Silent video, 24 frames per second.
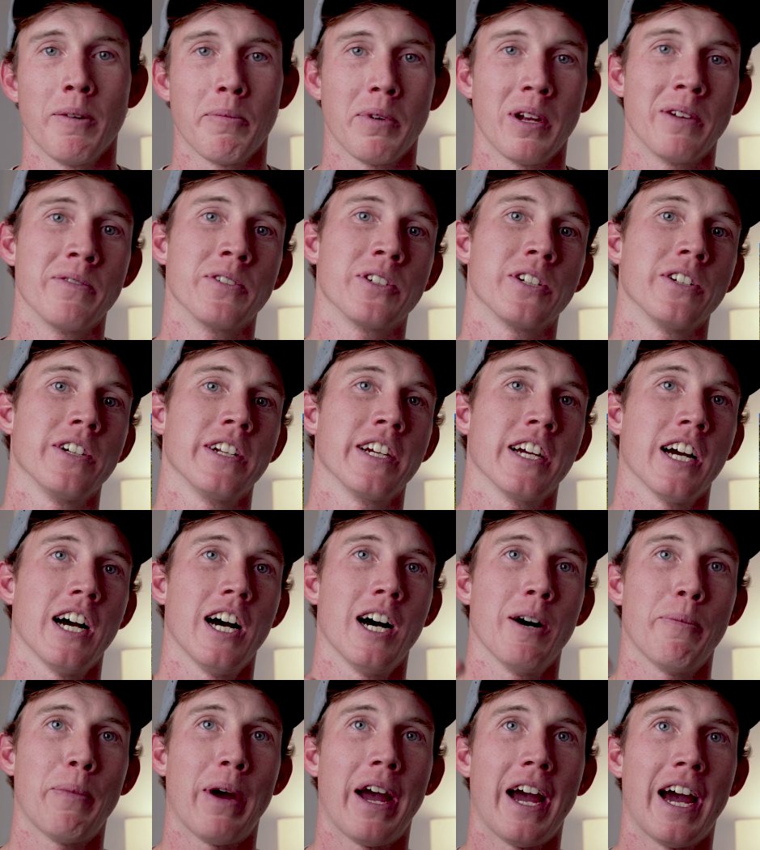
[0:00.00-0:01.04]
but I'm shooting
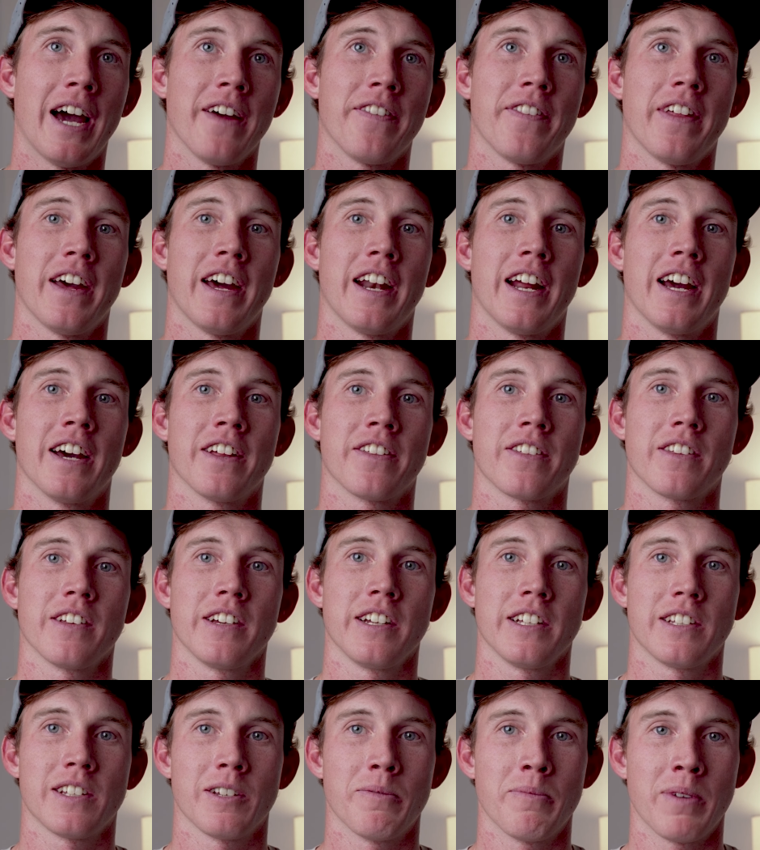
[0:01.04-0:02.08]
up at that
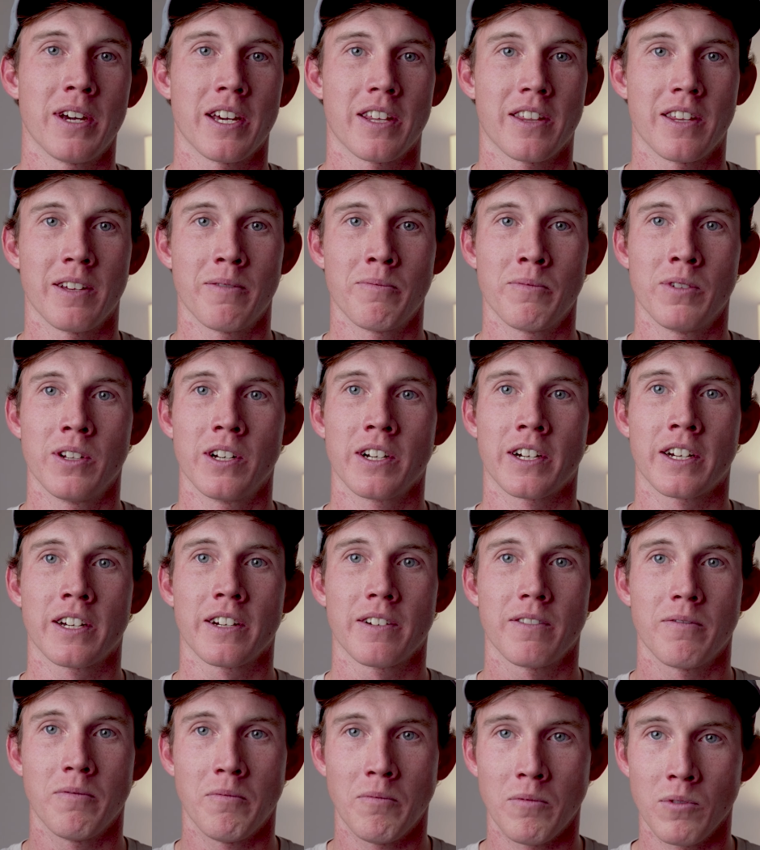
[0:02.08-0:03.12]
athlete to make them look
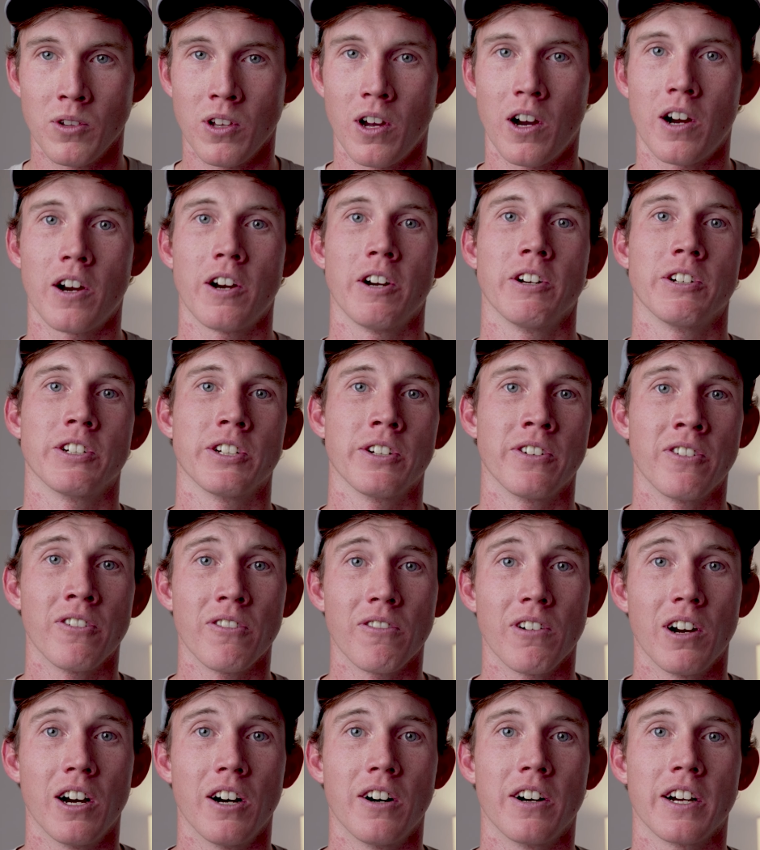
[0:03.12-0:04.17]
large and
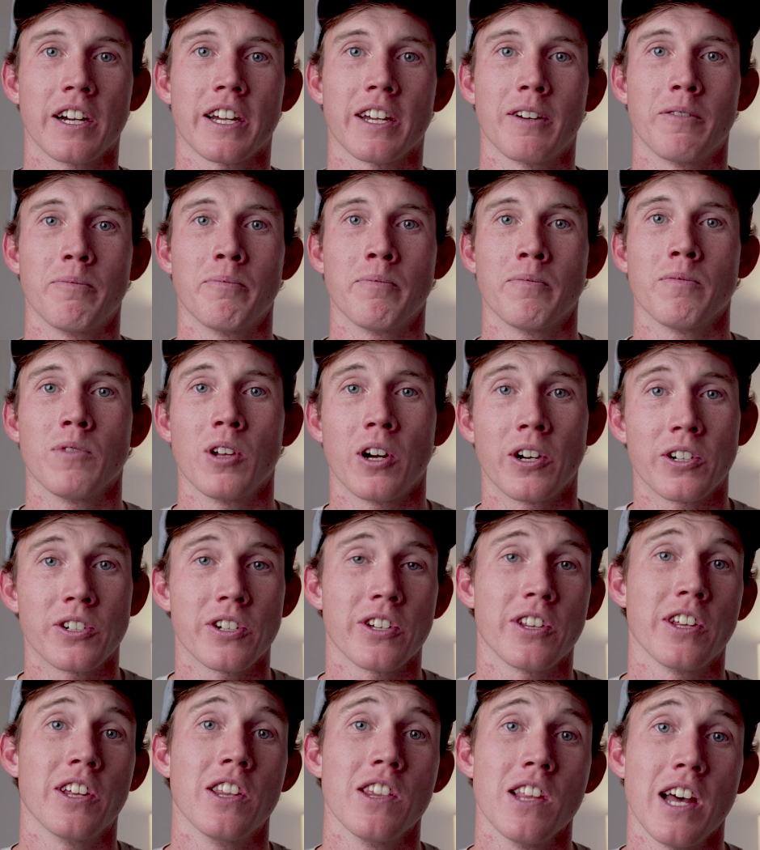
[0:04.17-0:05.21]
heroic and
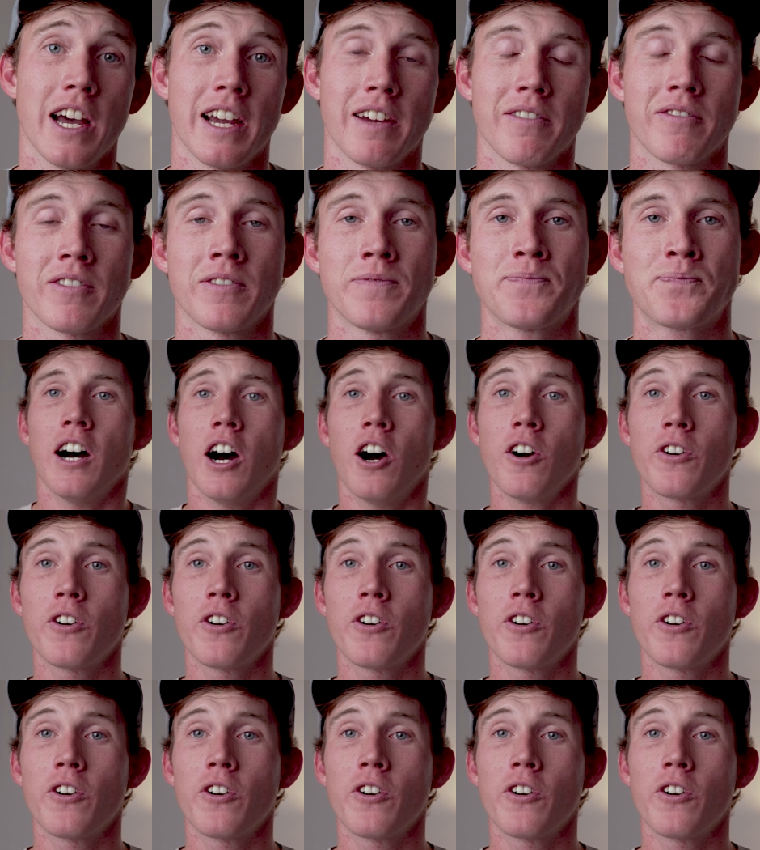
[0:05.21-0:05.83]
larger than life.